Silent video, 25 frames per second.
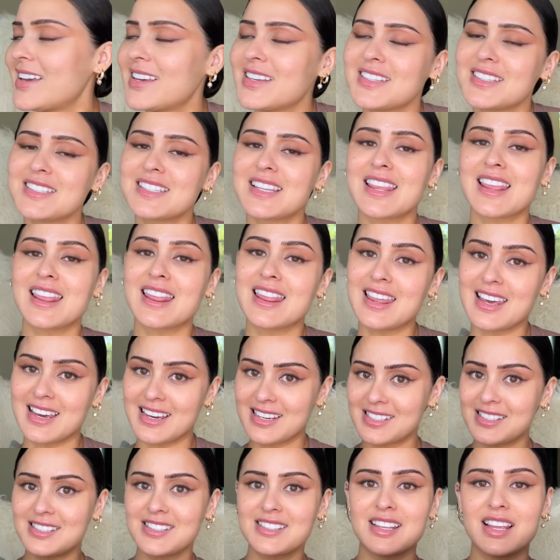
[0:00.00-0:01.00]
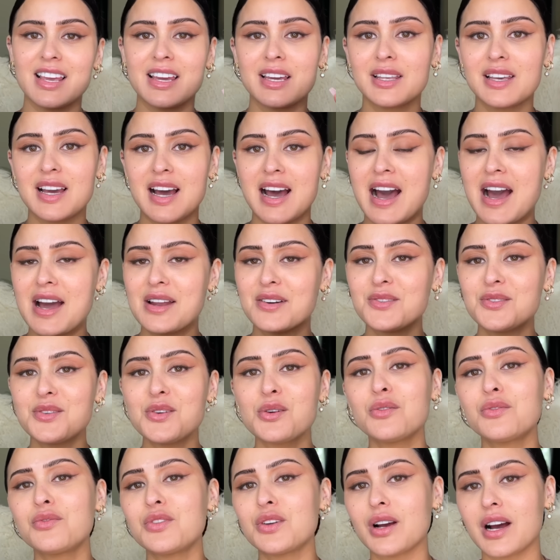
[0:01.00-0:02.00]
is this. Like, I don't
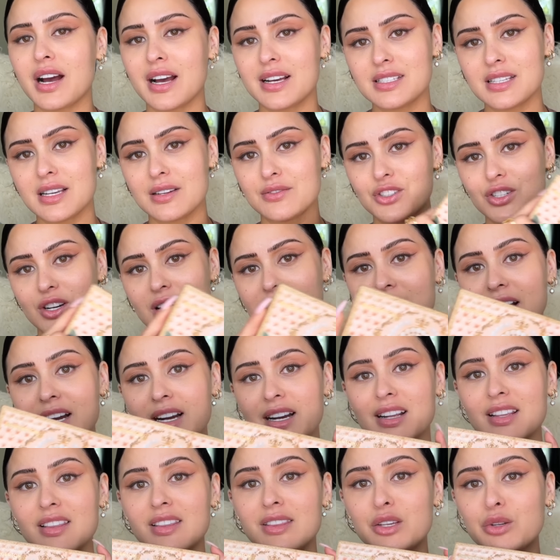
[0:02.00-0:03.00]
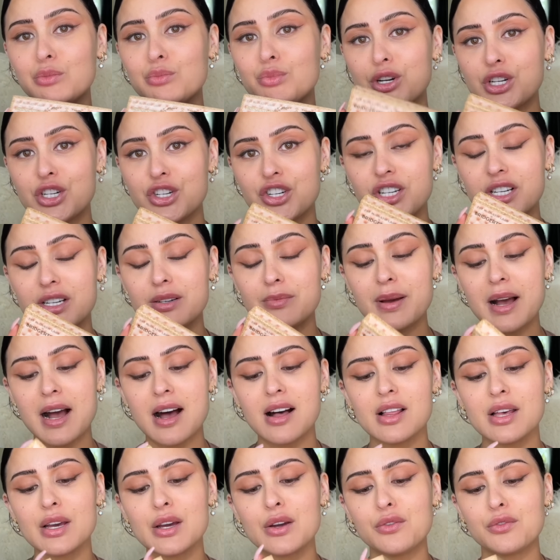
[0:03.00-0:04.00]
know if you guys have tried the Bridgerton
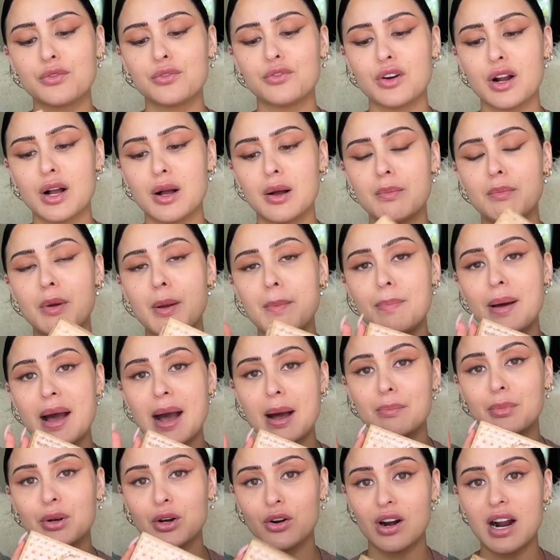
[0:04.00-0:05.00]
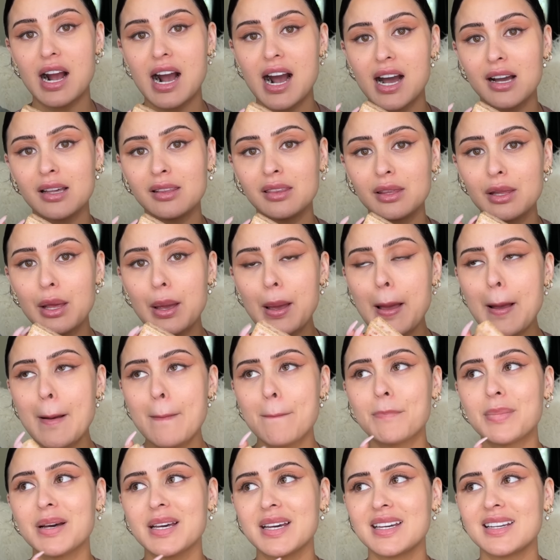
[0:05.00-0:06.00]
palette from Pat McGrath,
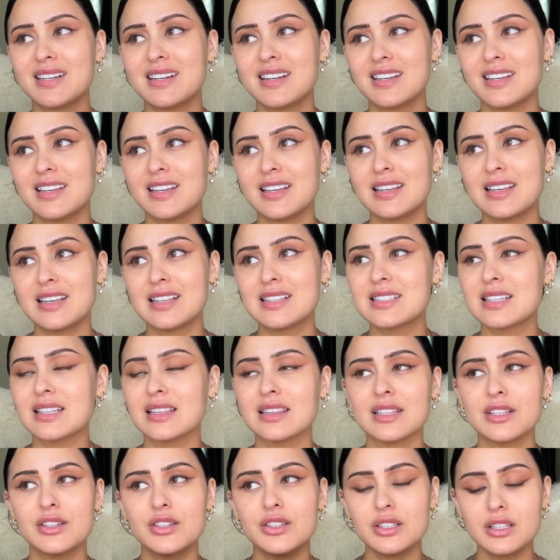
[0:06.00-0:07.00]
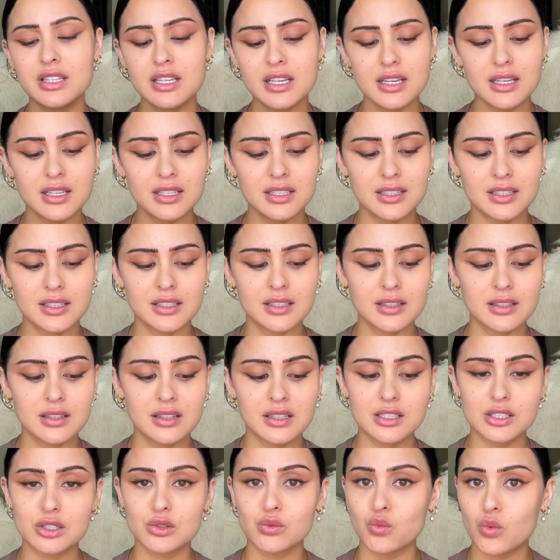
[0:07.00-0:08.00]
but it's literally
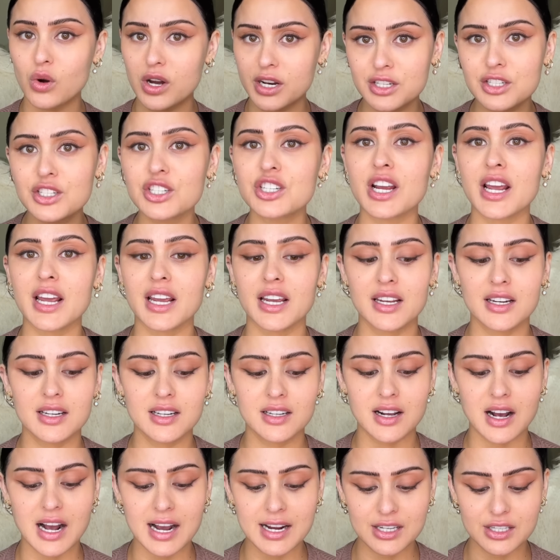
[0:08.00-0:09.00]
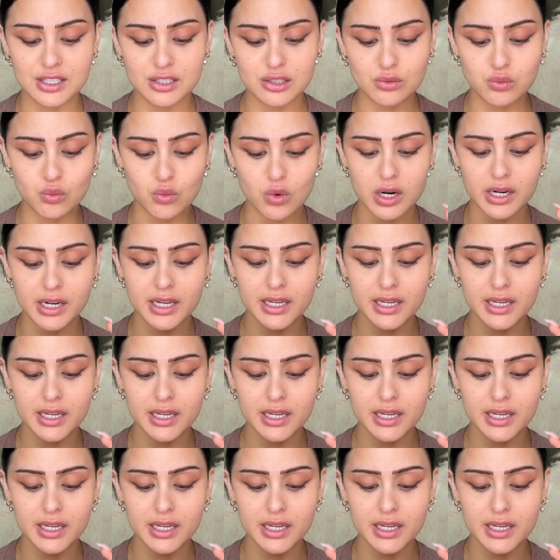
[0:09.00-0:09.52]
this one shade. I just want